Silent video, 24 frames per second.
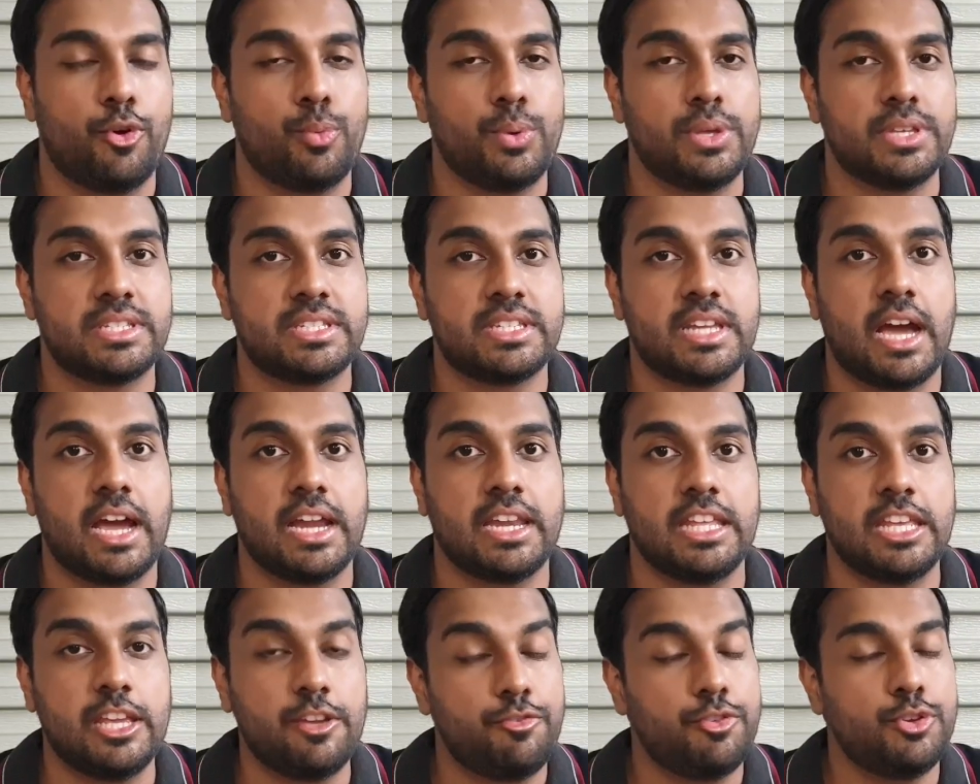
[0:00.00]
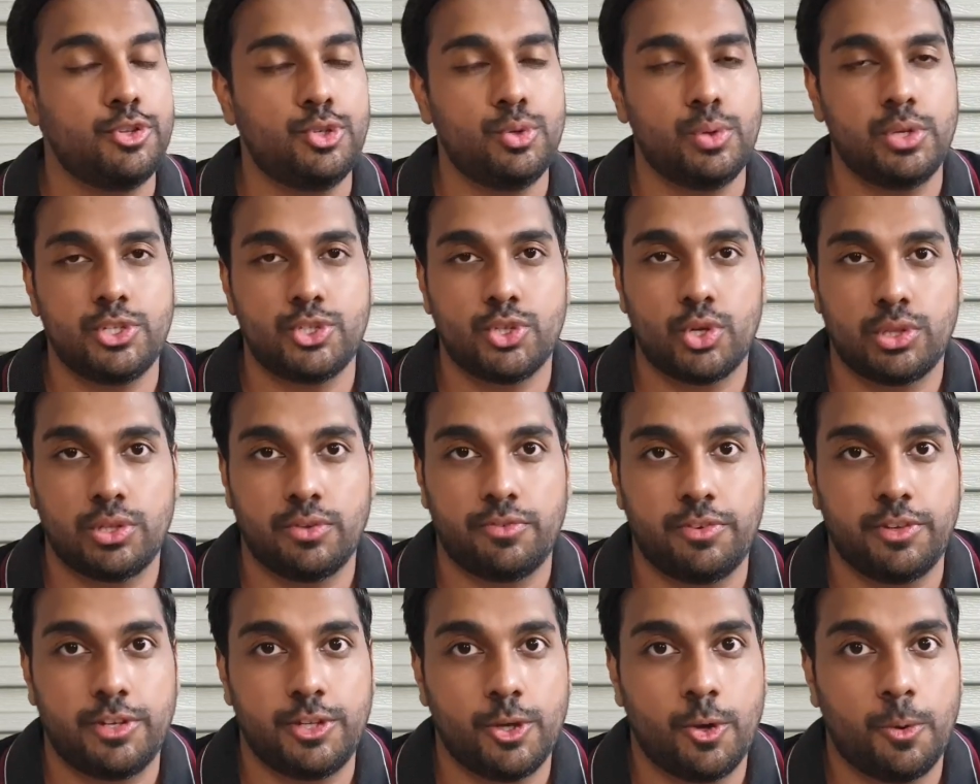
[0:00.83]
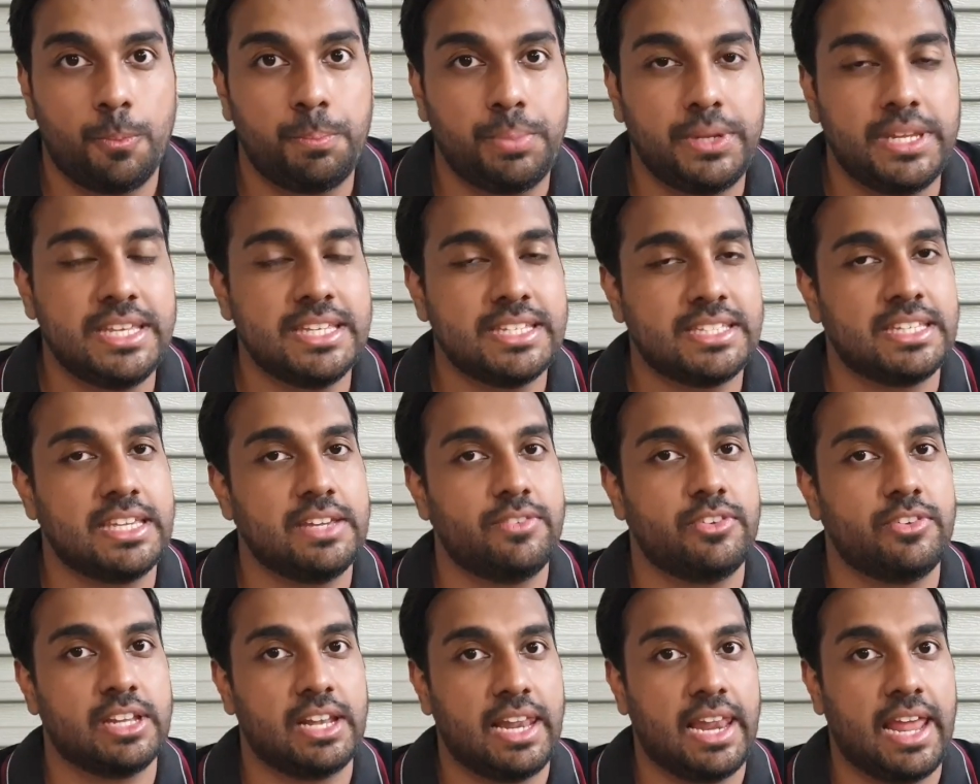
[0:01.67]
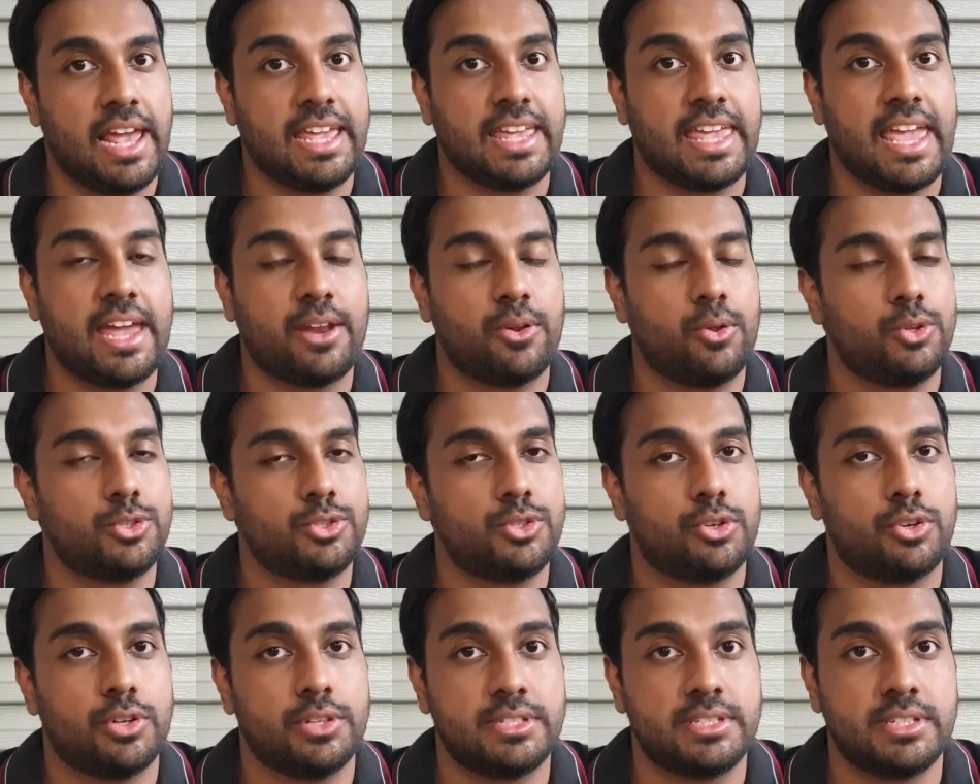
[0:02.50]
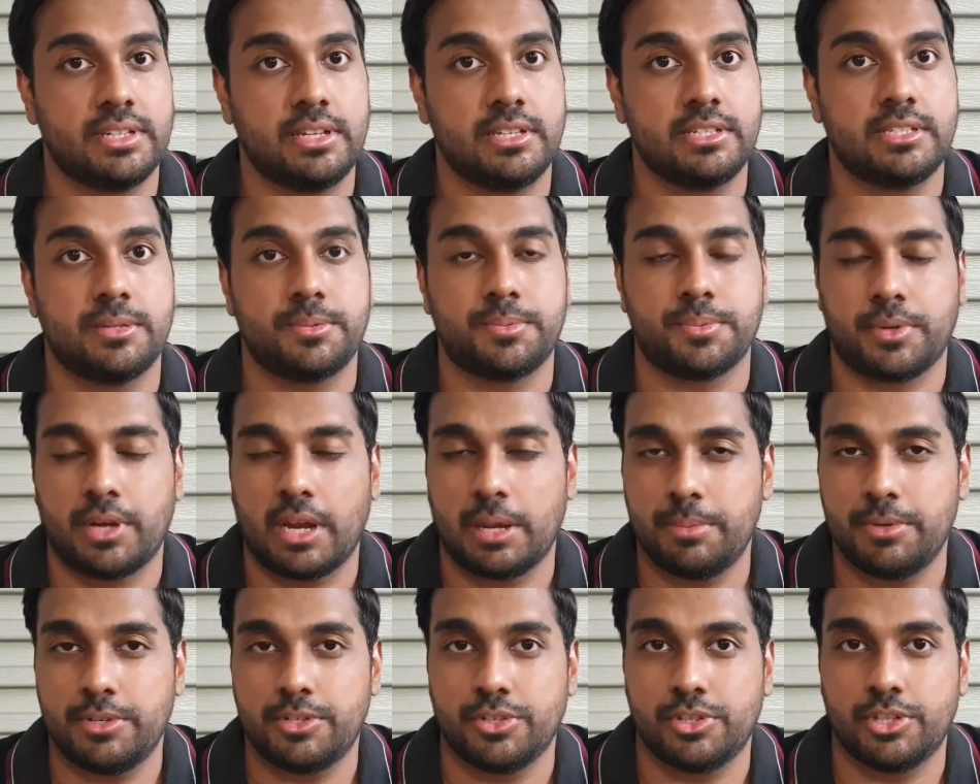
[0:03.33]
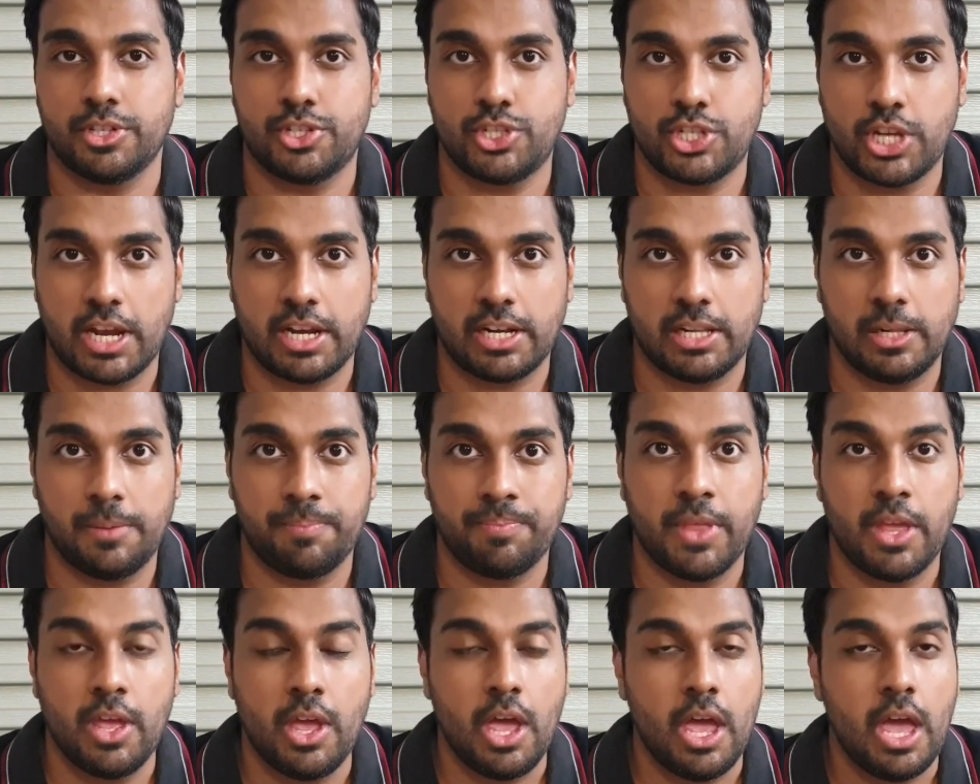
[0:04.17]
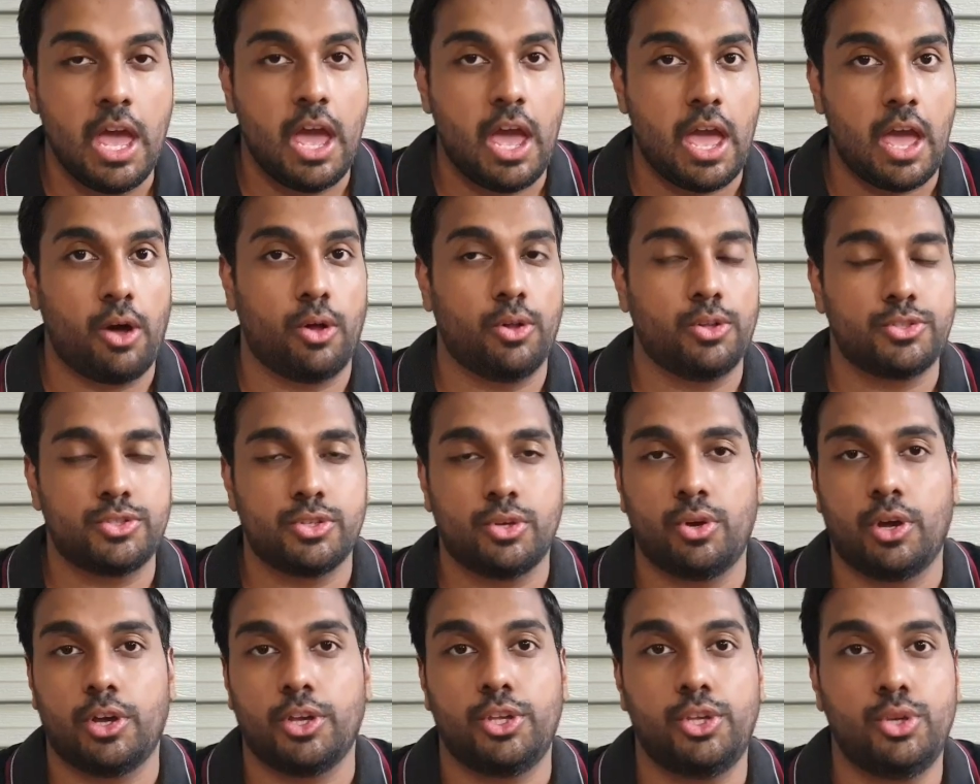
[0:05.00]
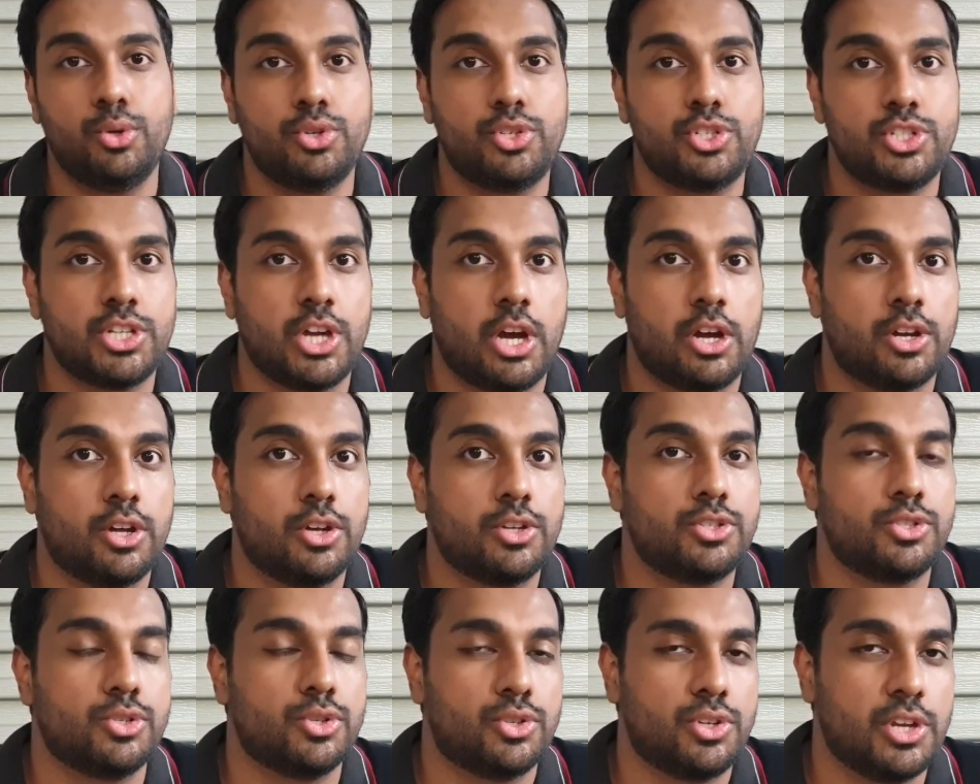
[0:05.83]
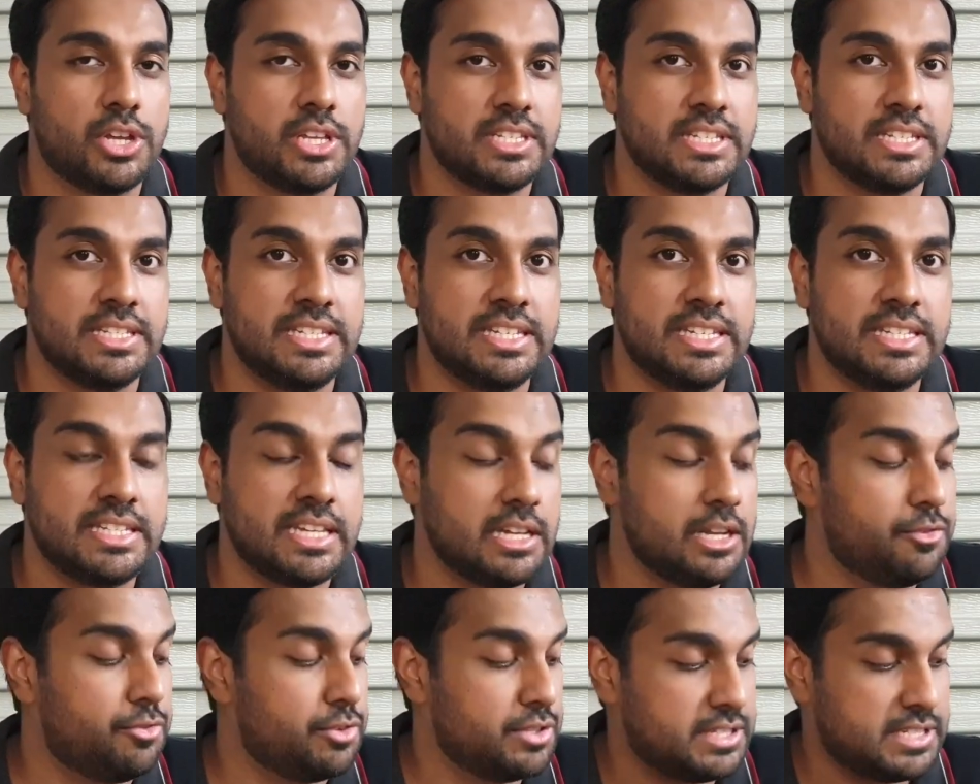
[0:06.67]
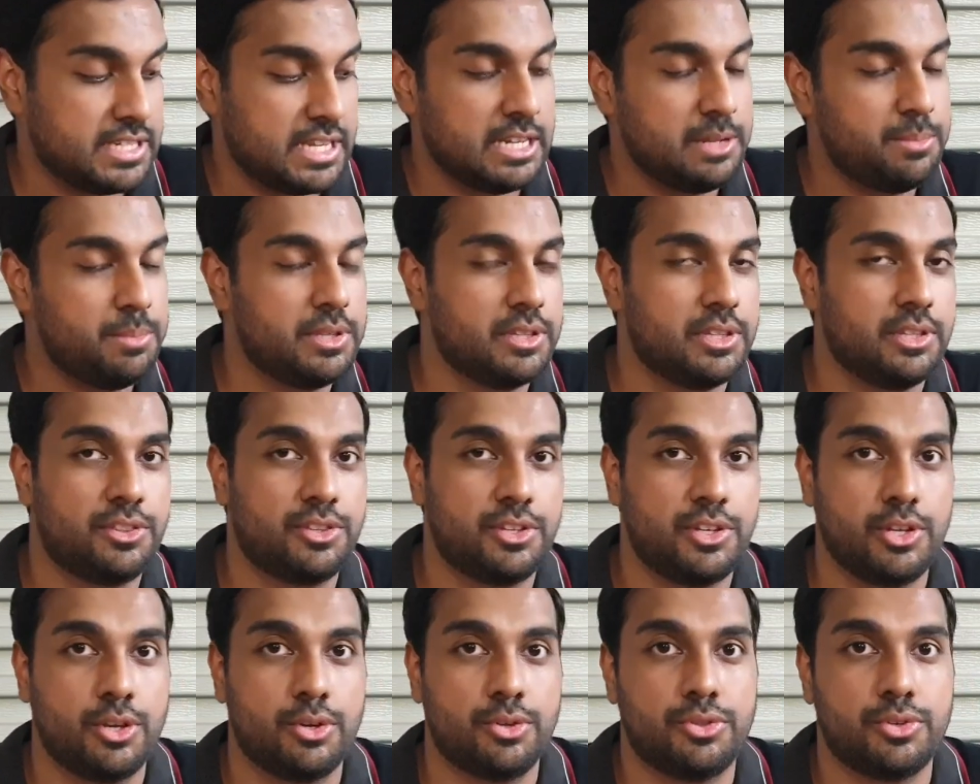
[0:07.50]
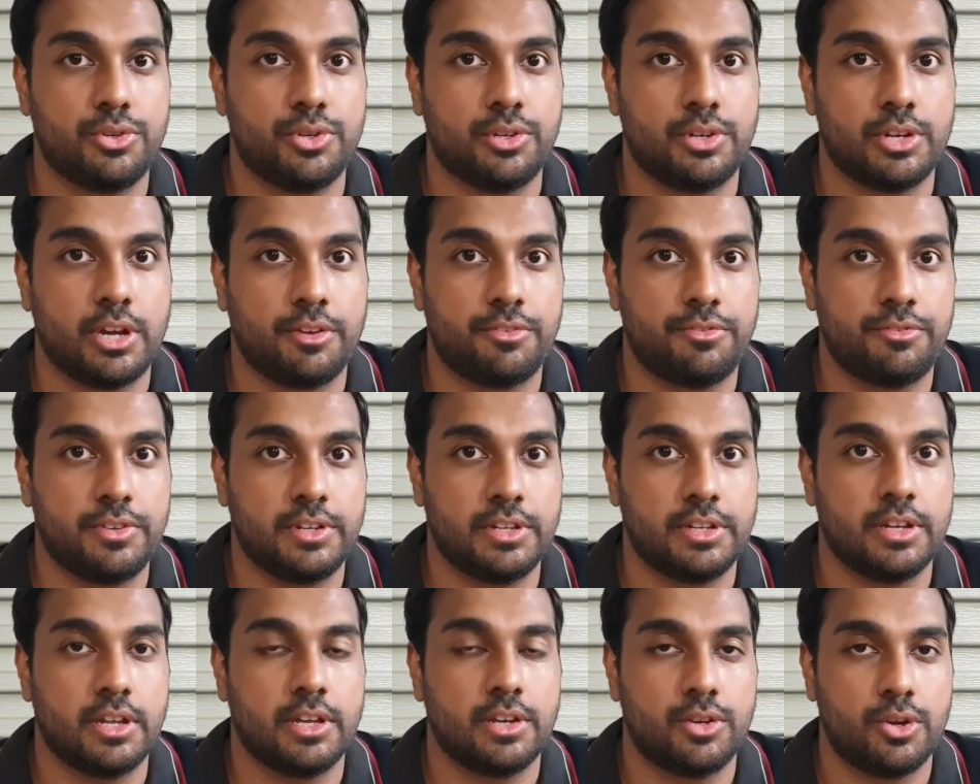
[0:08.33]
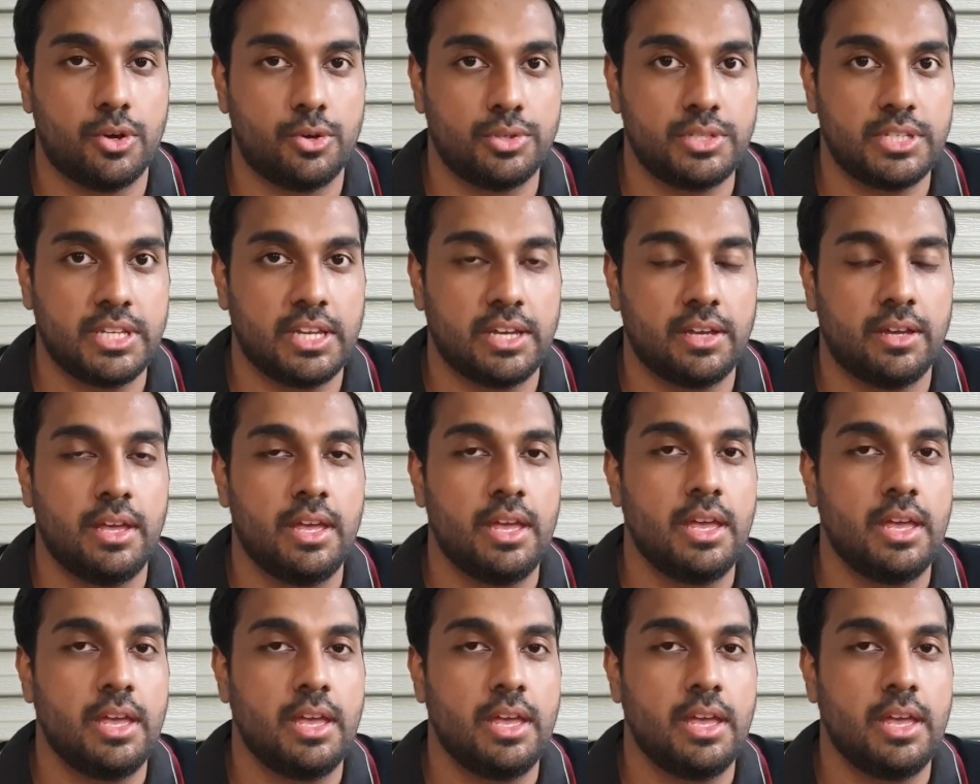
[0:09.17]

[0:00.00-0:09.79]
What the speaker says: we start, if you do enjoy the video, please give it a like and also consider subscribing to the channel. Also, a huge shout out to Crazy Detailer for sending me the 303 graphene coating.